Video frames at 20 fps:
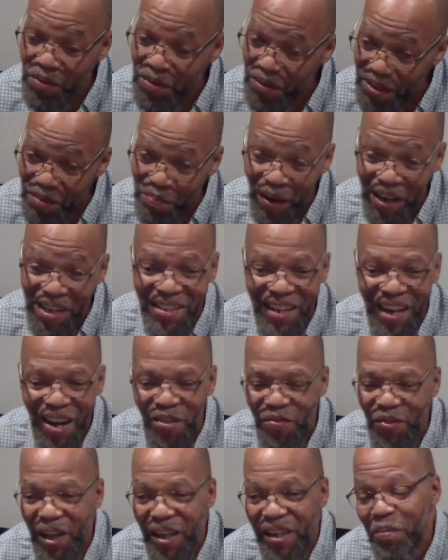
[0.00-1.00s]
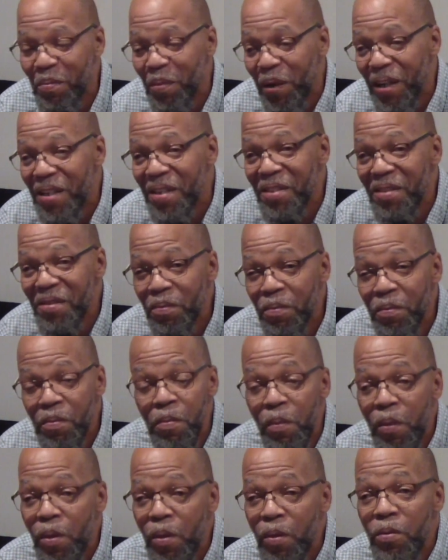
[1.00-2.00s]
this might sound funny, but
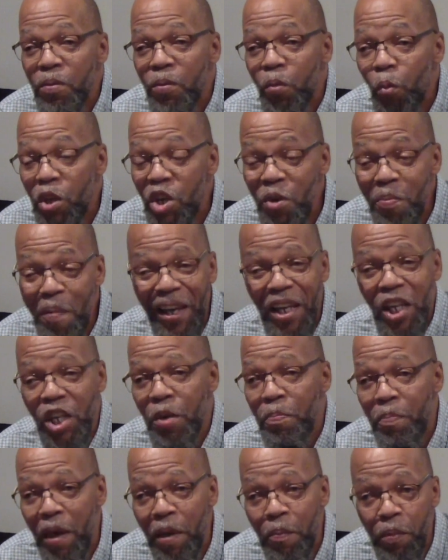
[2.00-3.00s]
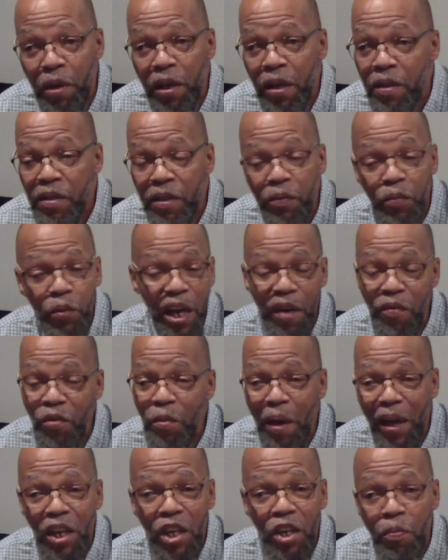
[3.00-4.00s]
when you make a commitment, whenever you
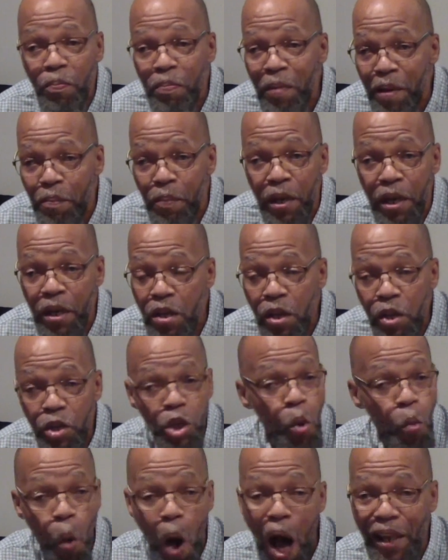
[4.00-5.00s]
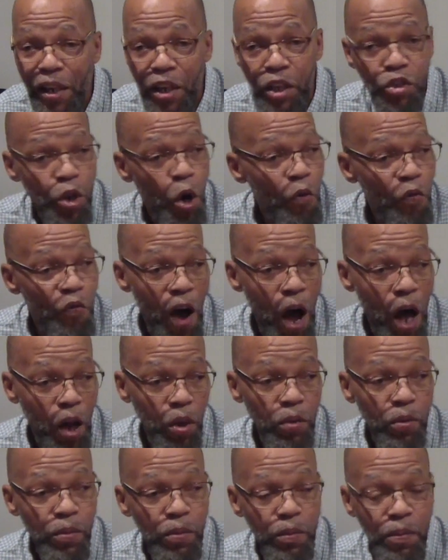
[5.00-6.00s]
make a commitment, your wallet is going to
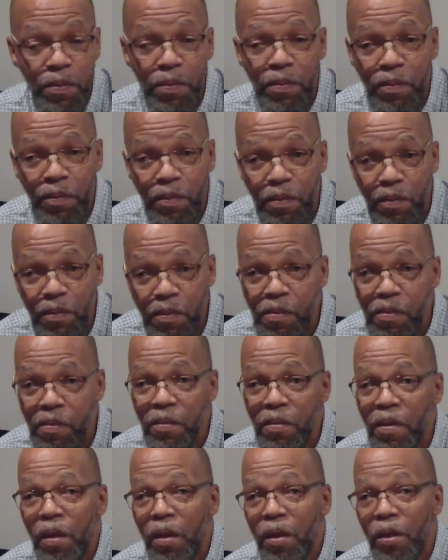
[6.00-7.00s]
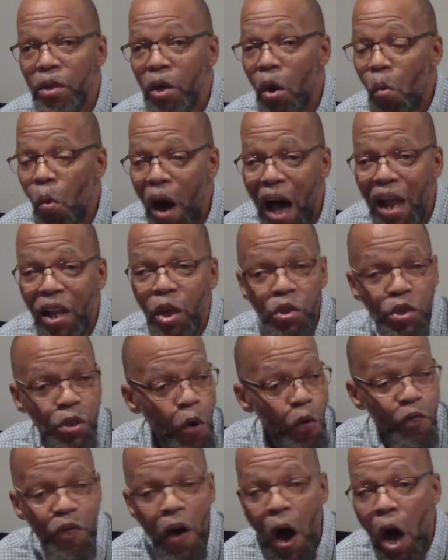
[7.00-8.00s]
follow. Your wallet is
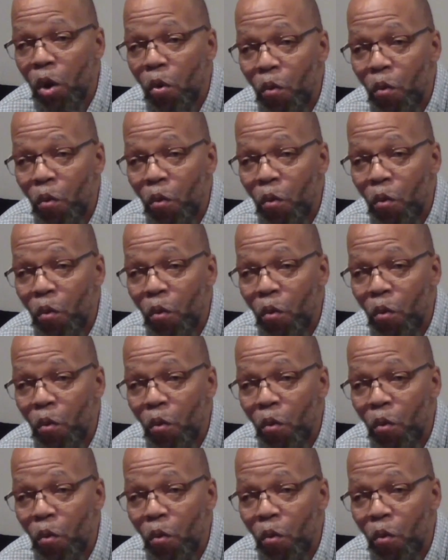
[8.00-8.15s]
going to follow